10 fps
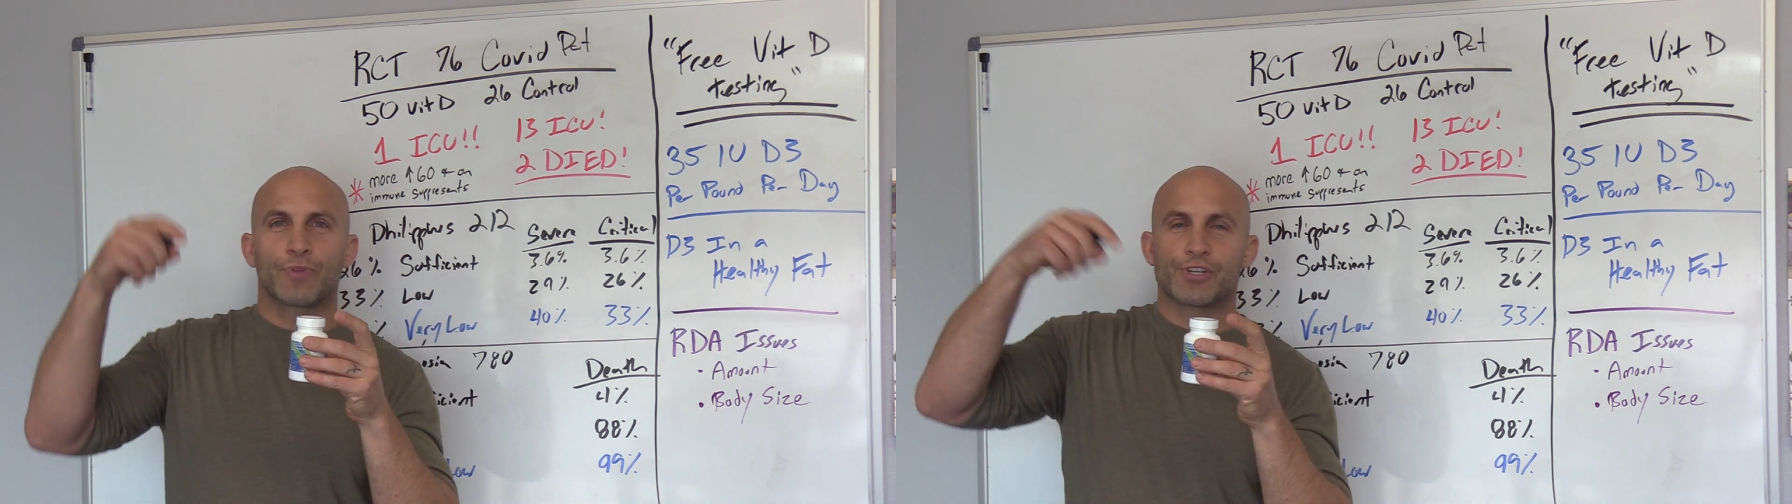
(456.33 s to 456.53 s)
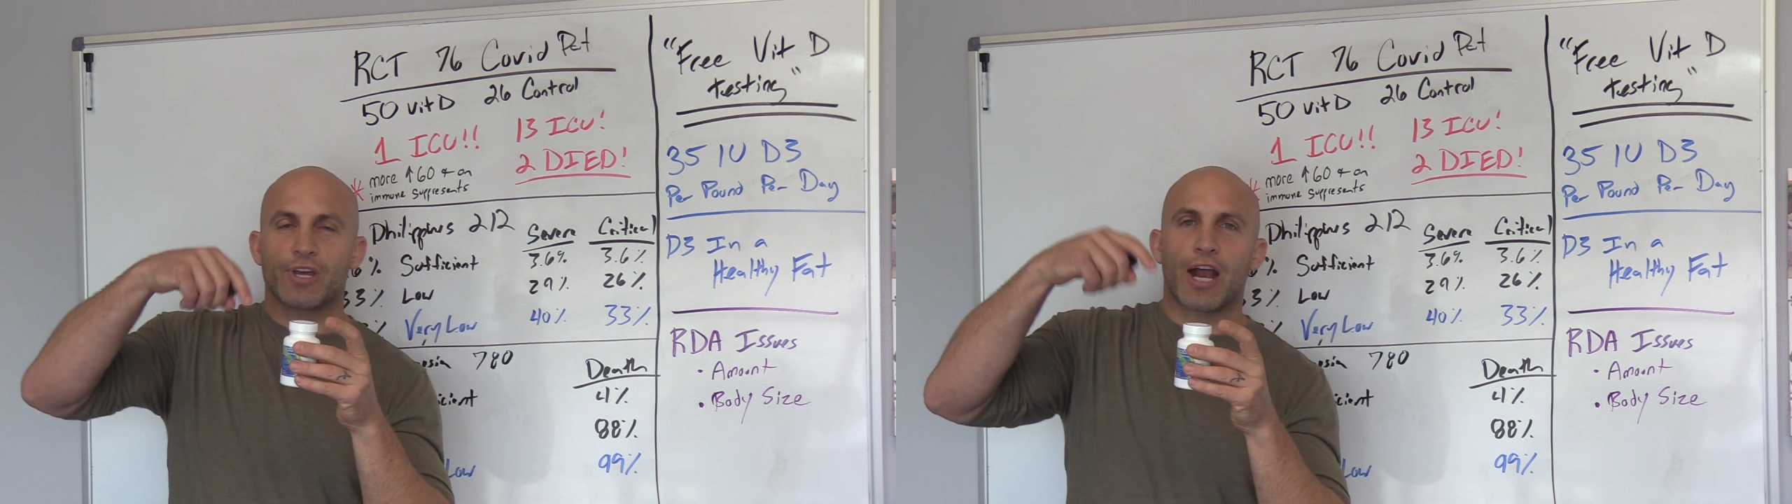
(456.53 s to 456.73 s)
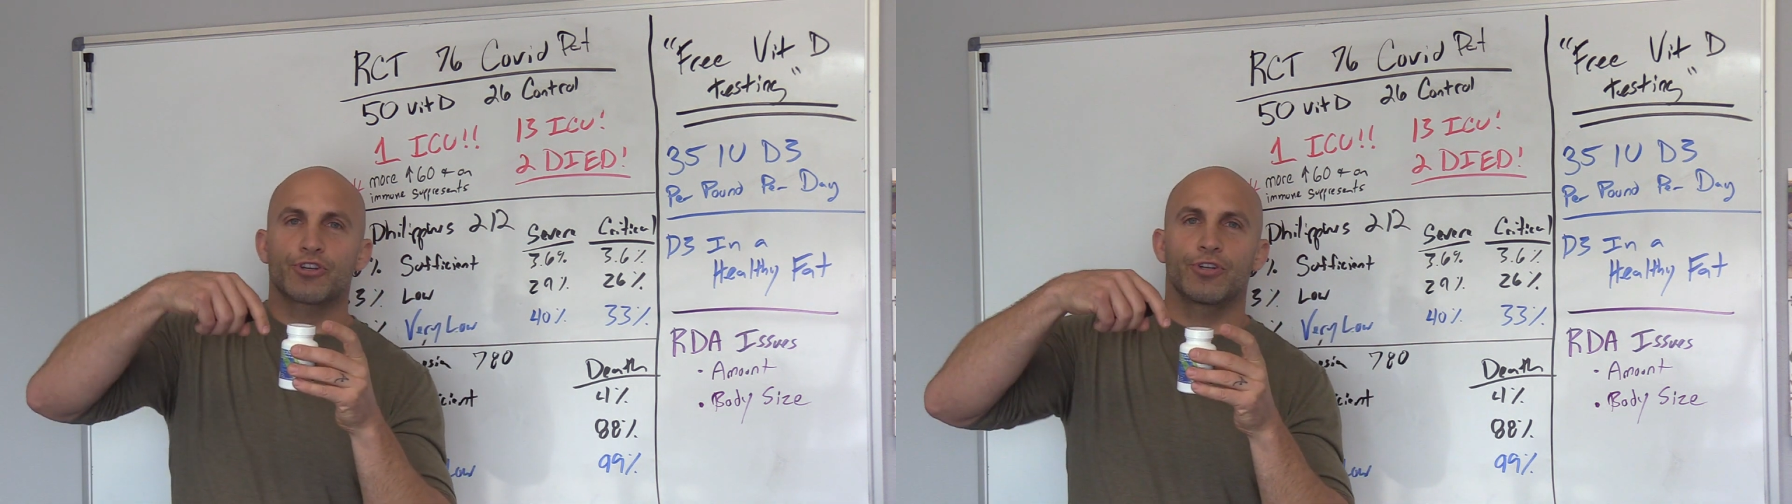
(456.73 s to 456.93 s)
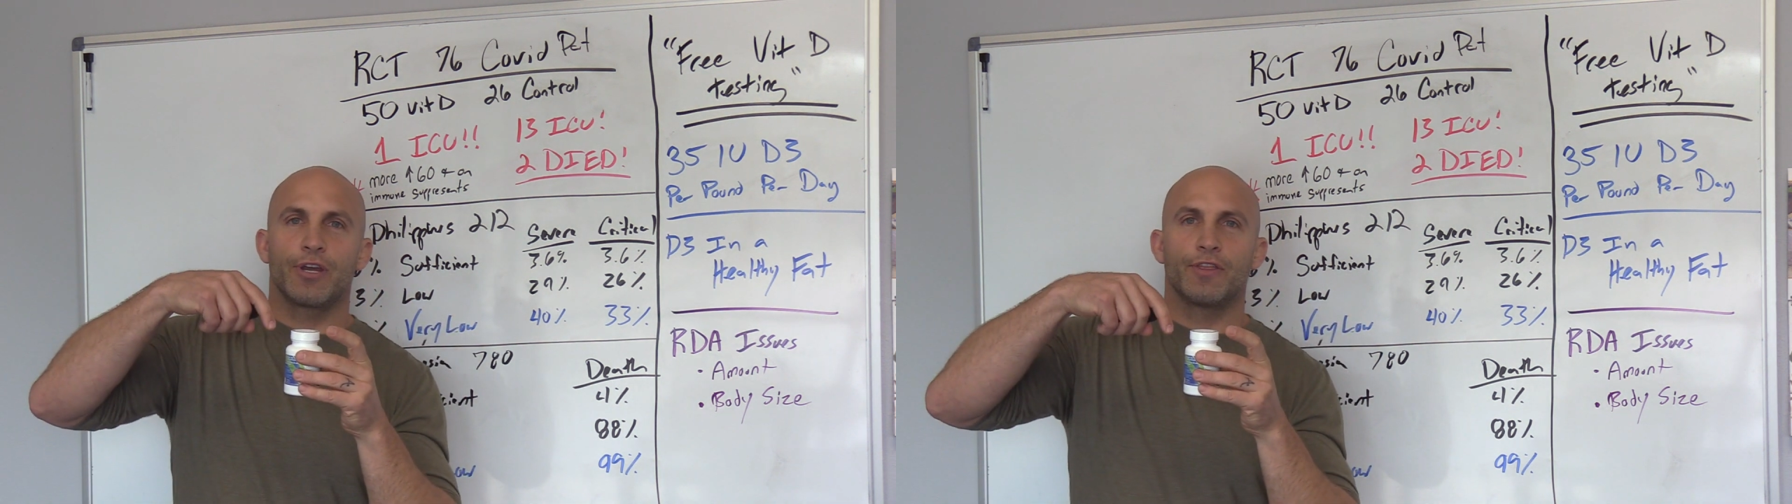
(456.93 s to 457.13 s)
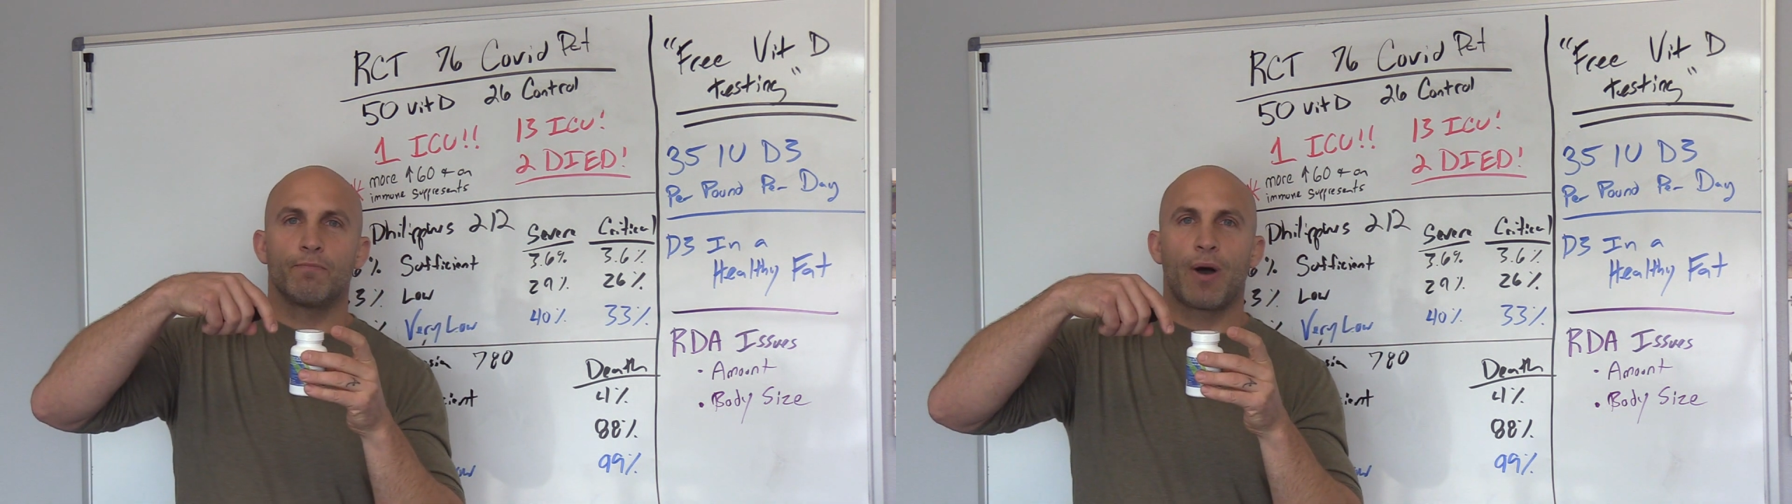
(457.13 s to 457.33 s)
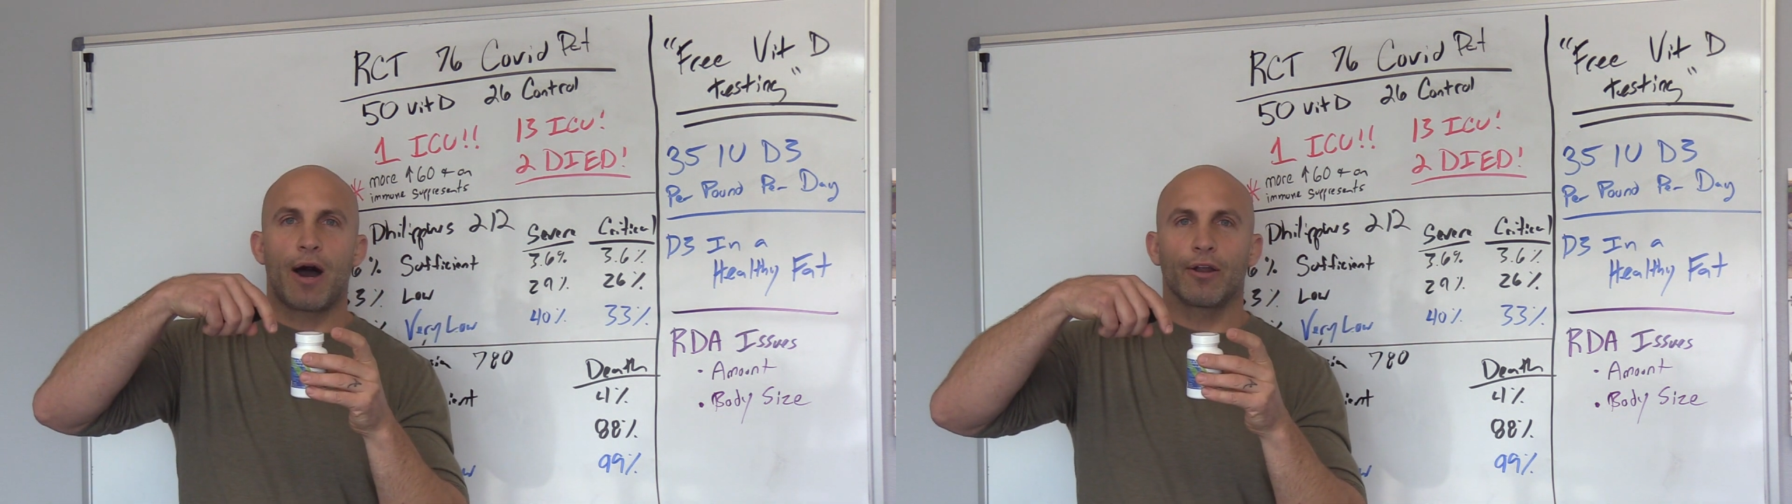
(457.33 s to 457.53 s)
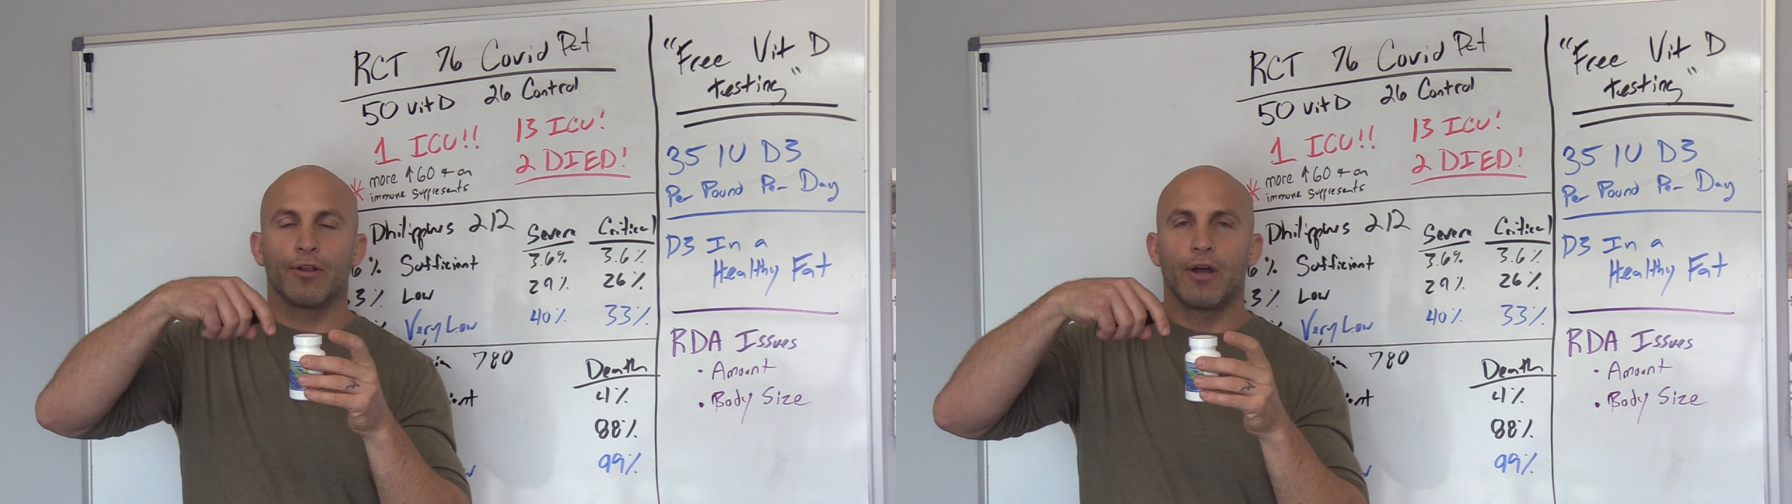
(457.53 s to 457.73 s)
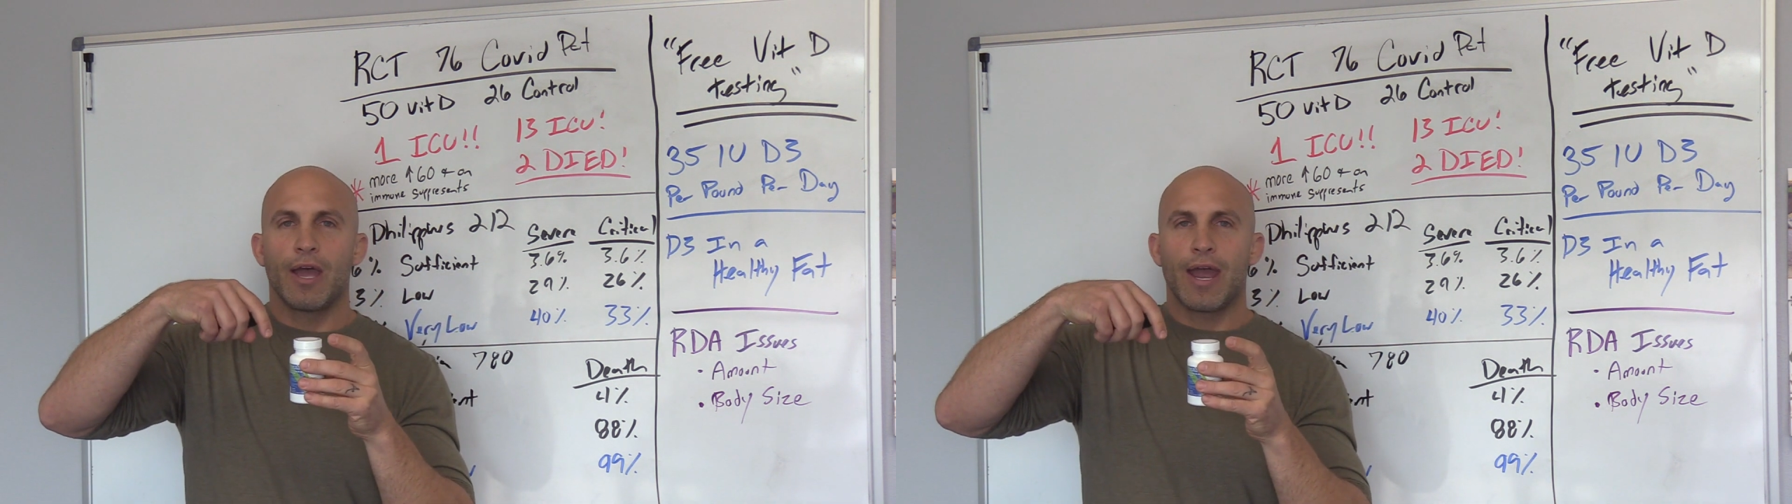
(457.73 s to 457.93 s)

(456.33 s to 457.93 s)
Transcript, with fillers: is actually in the bottle.